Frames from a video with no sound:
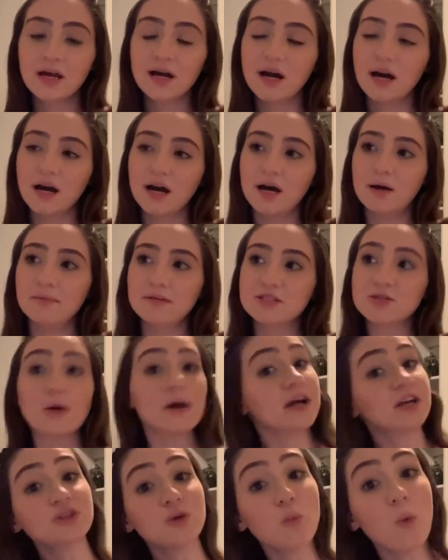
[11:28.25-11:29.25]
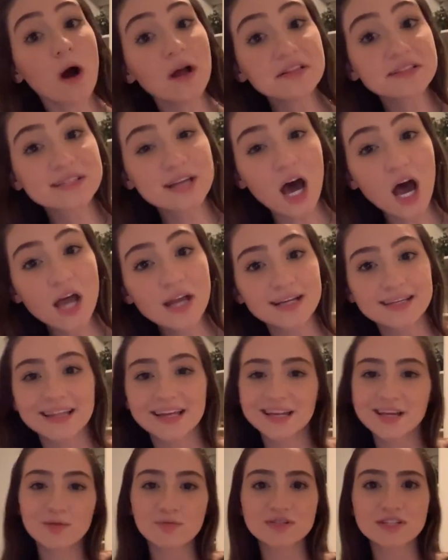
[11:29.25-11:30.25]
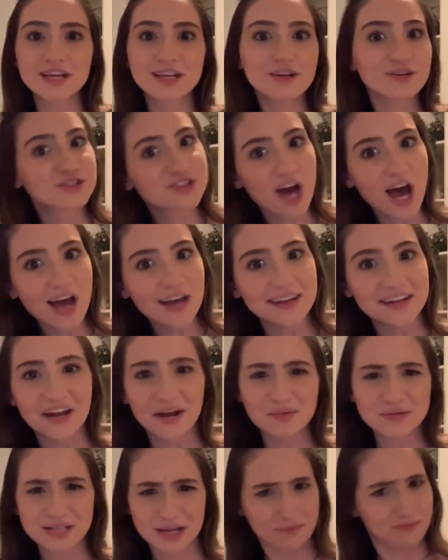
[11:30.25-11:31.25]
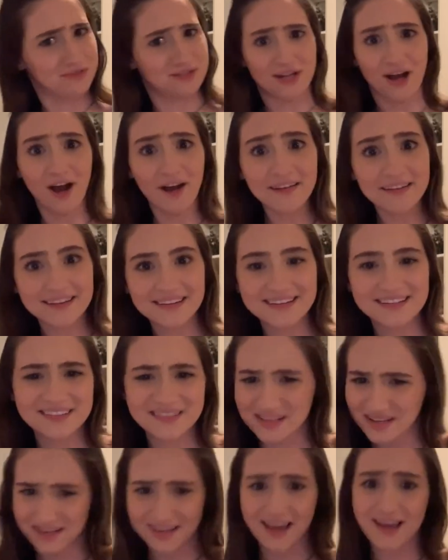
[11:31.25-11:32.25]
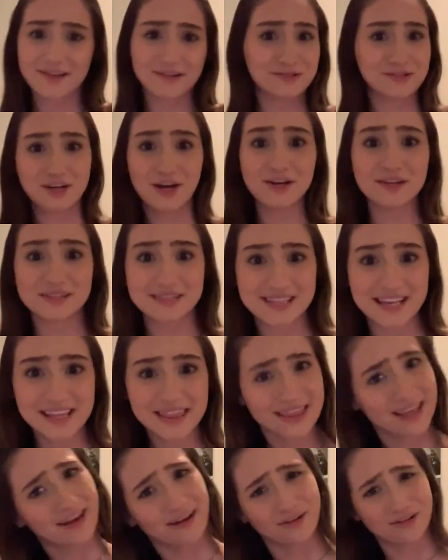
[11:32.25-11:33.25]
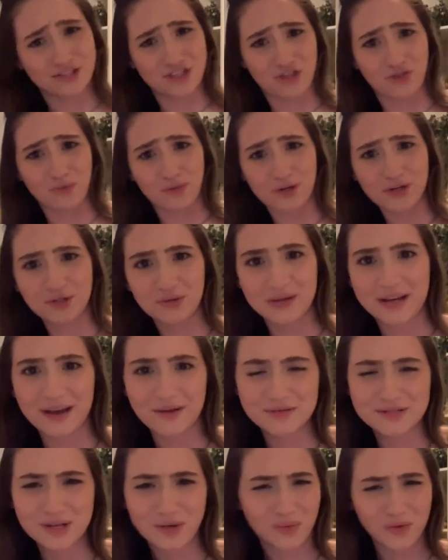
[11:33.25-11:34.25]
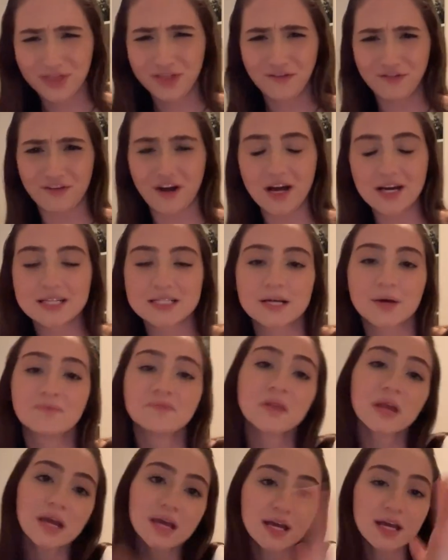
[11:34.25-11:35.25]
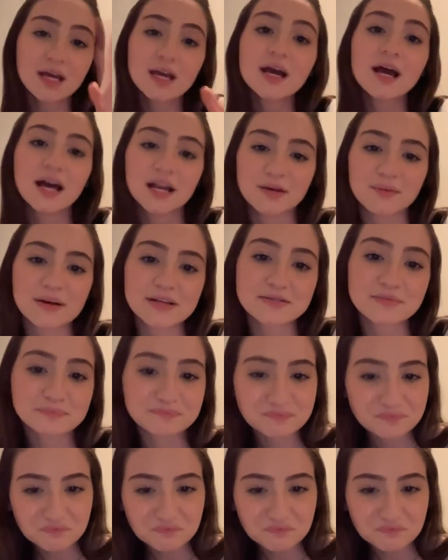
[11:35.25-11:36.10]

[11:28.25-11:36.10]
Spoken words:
And so I got the one done, and then he was like, you're done. And I was like, I'm done? And he's like, yeah, you're done. It's in there. It's through. And I was like, what the fuck? So anyways,